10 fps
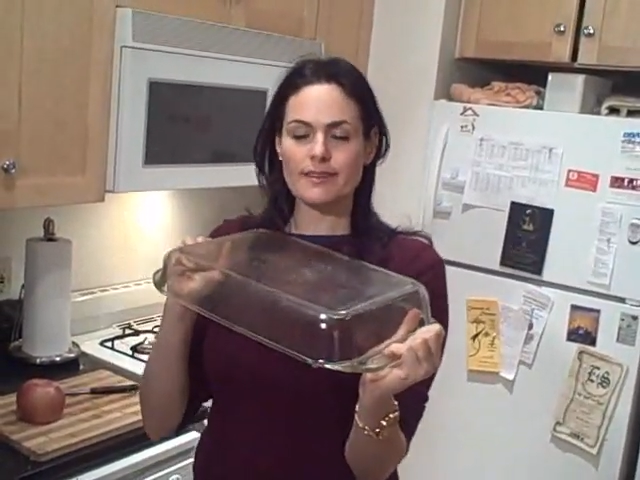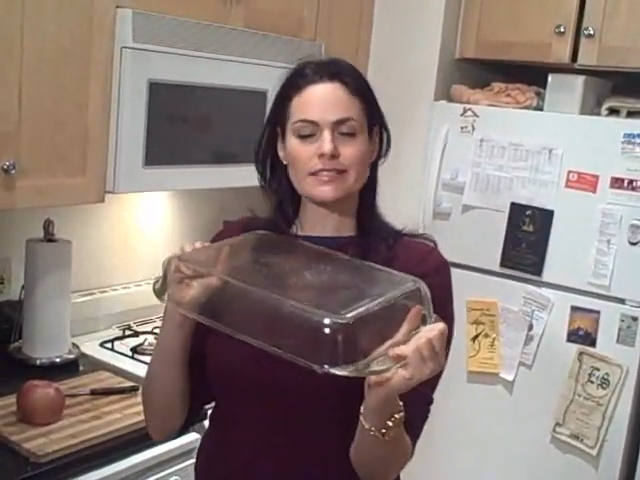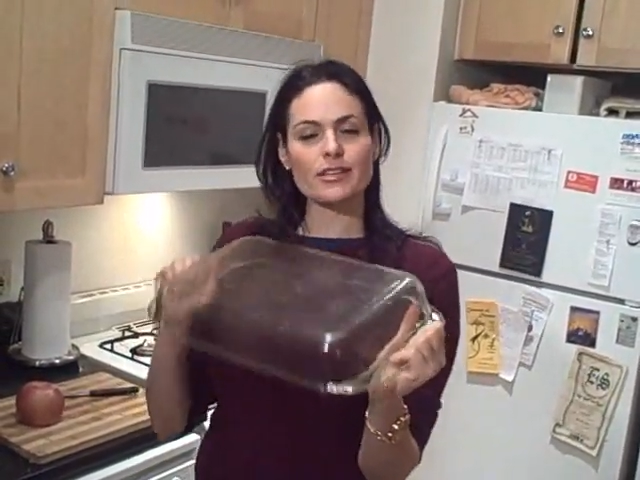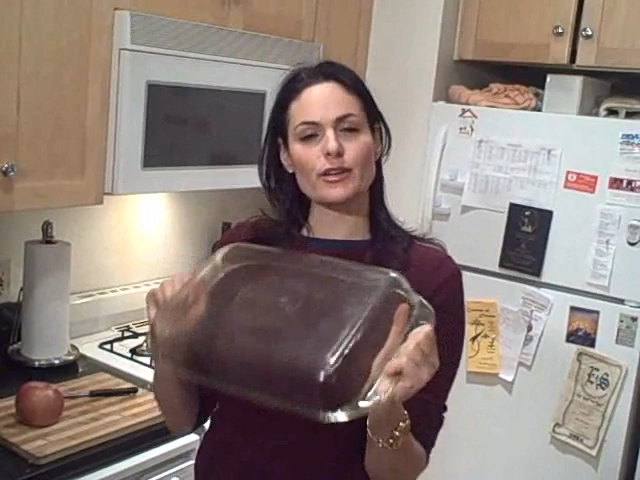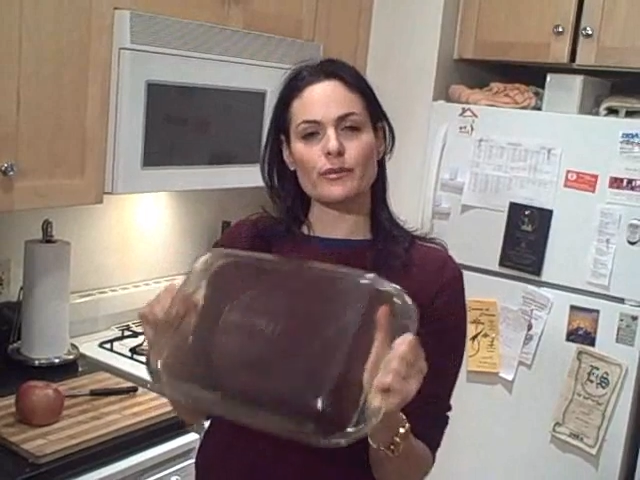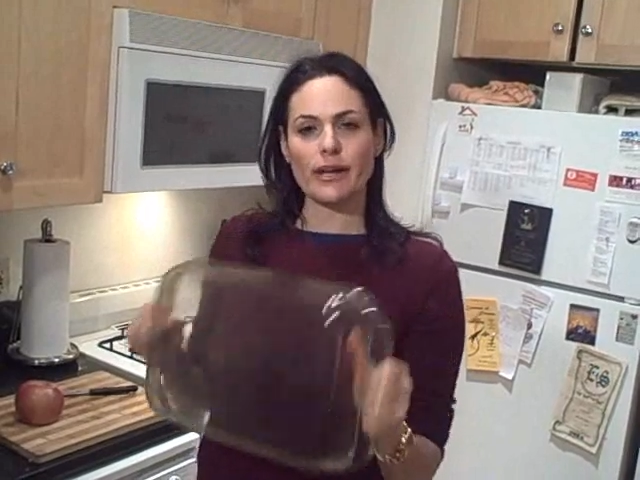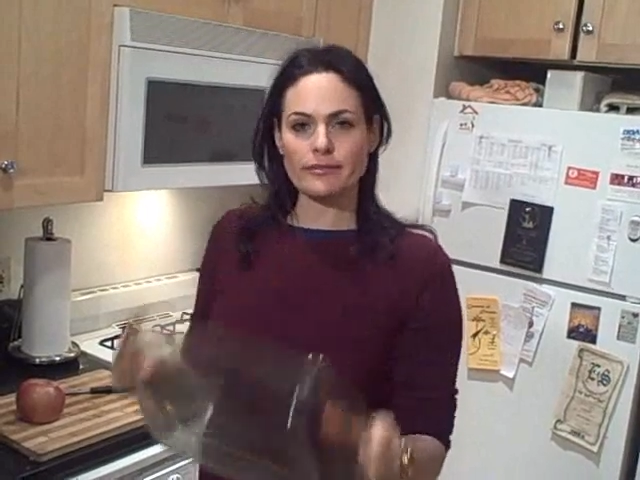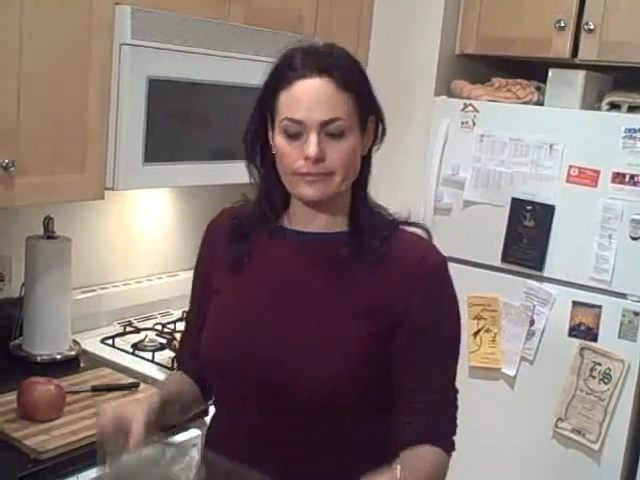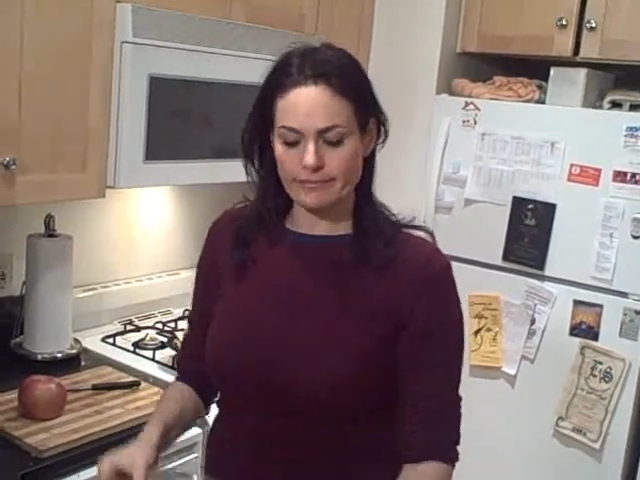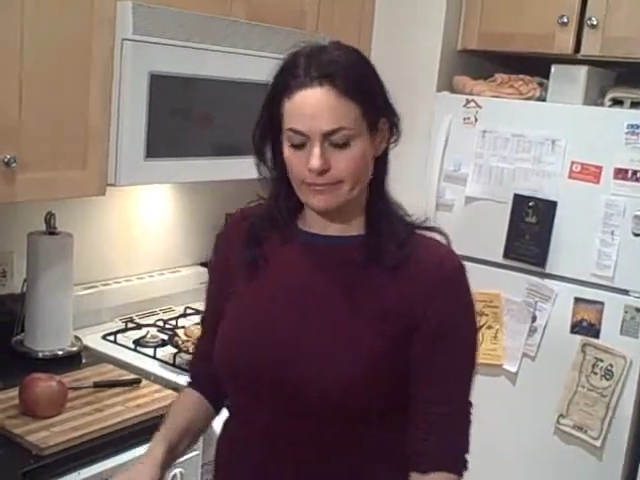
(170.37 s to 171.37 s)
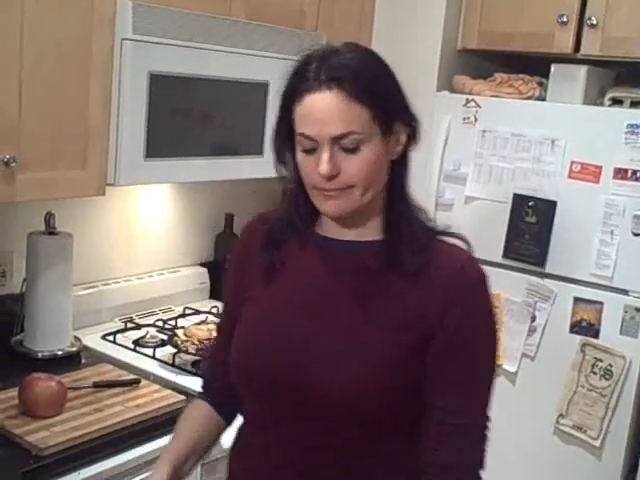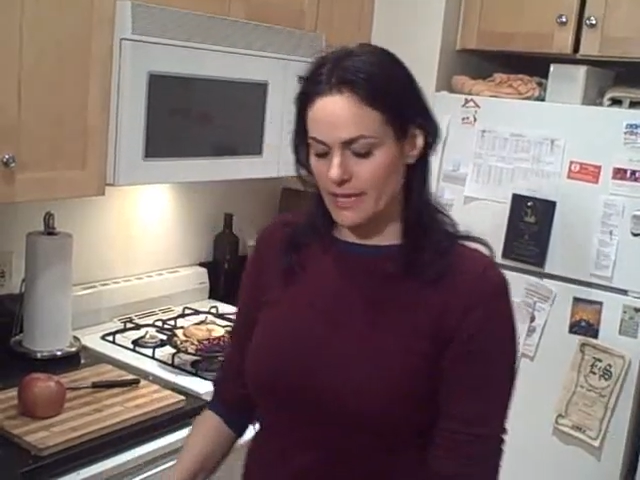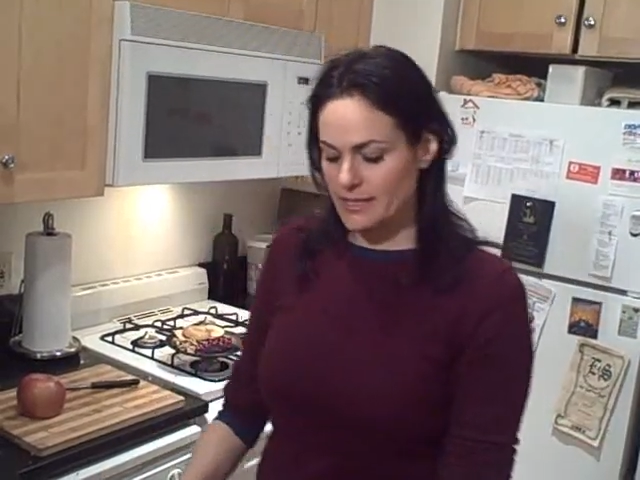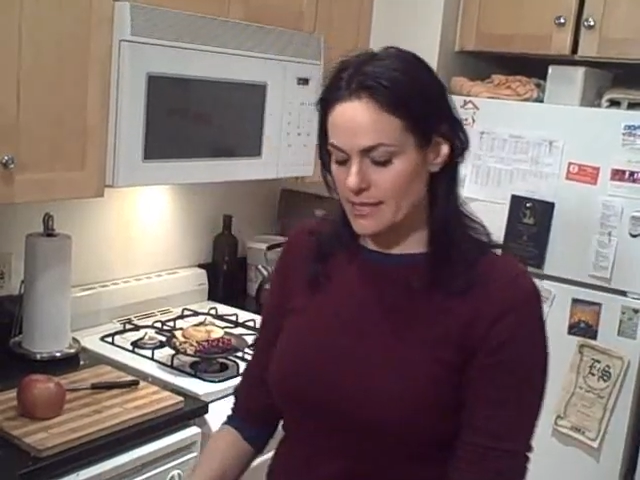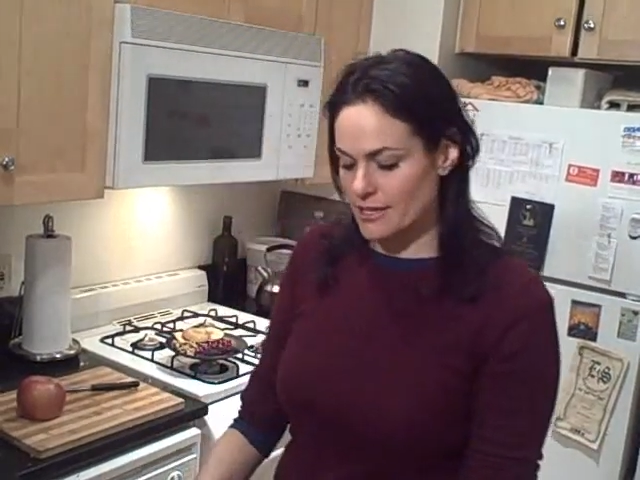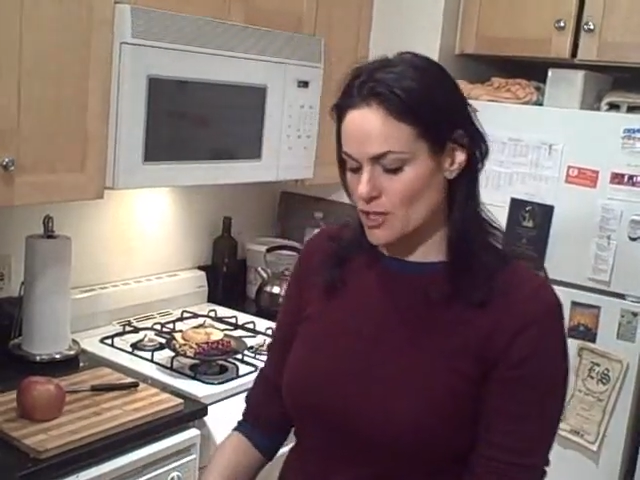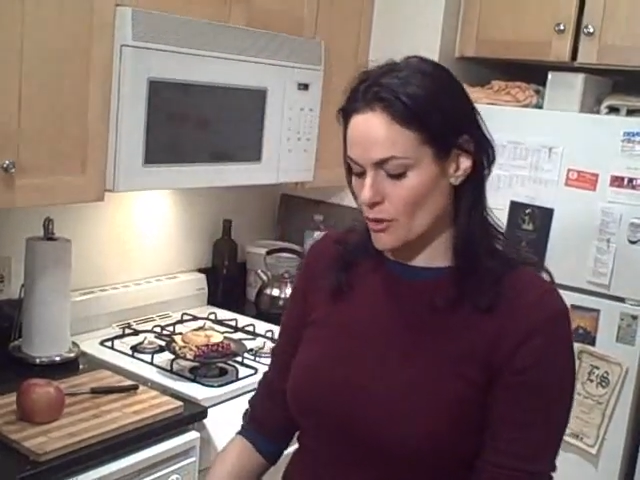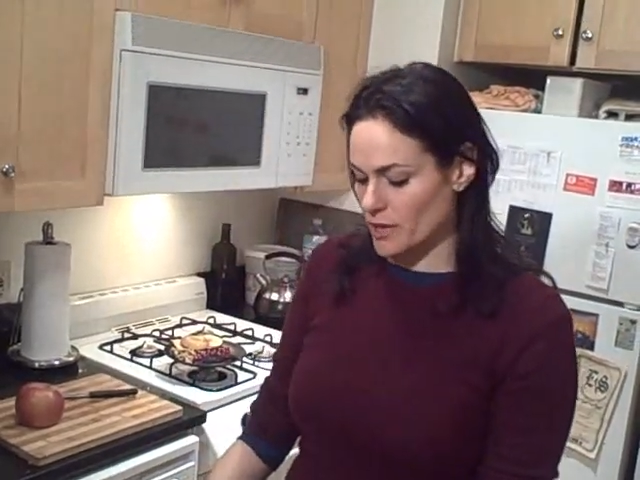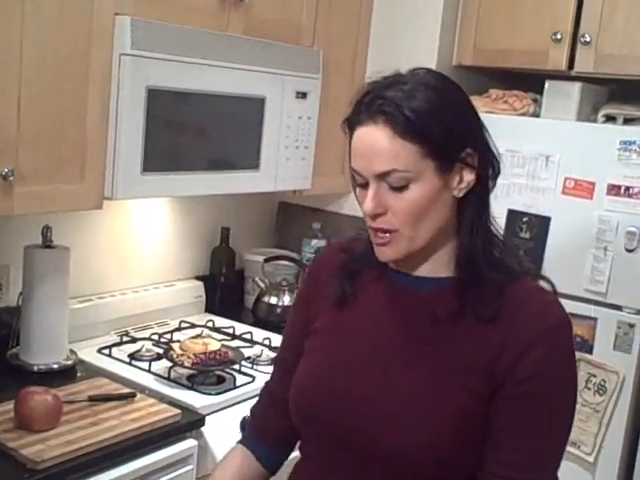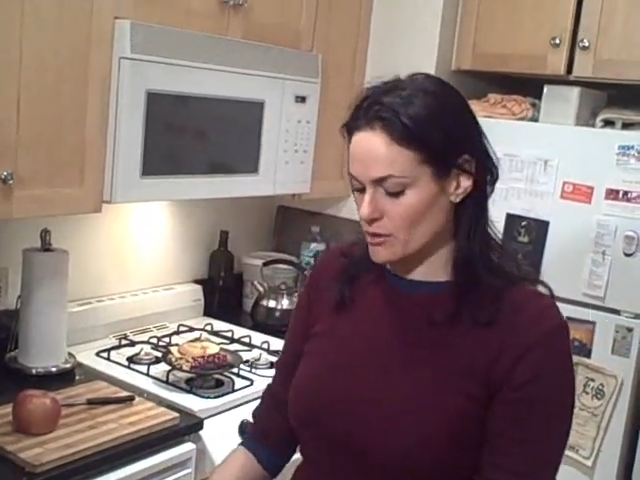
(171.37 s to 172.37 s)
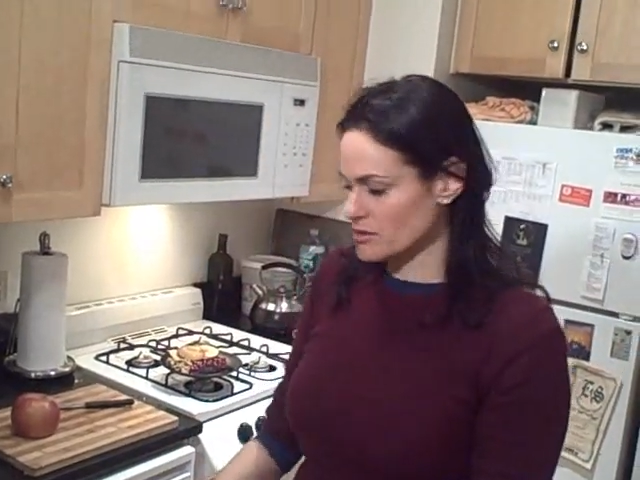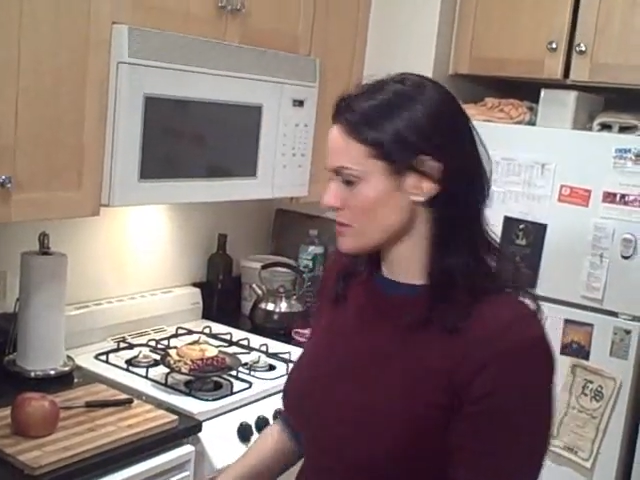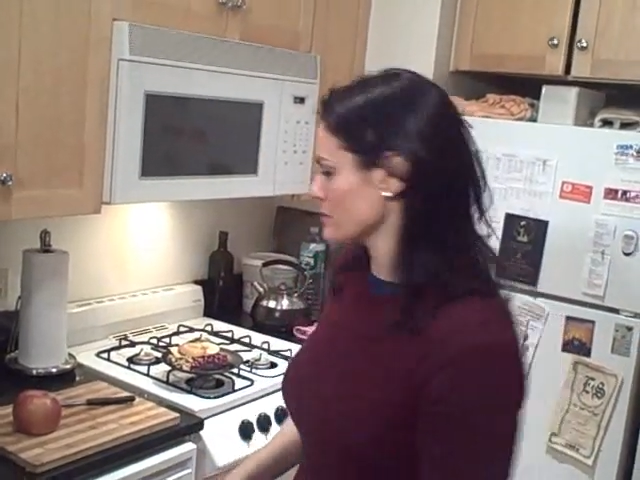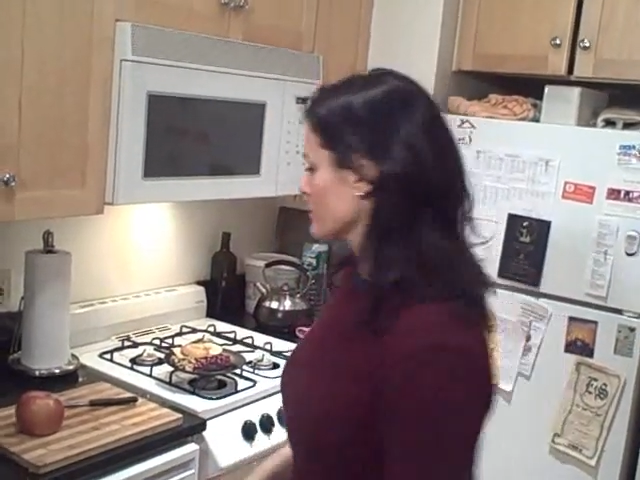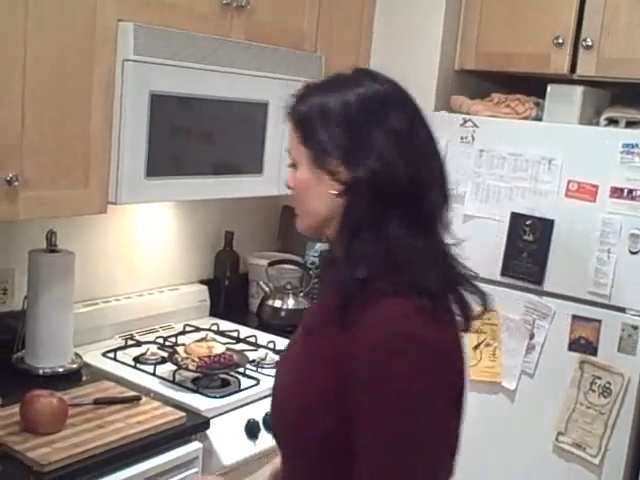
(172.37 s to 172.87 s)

It's a good one. It's Antonio's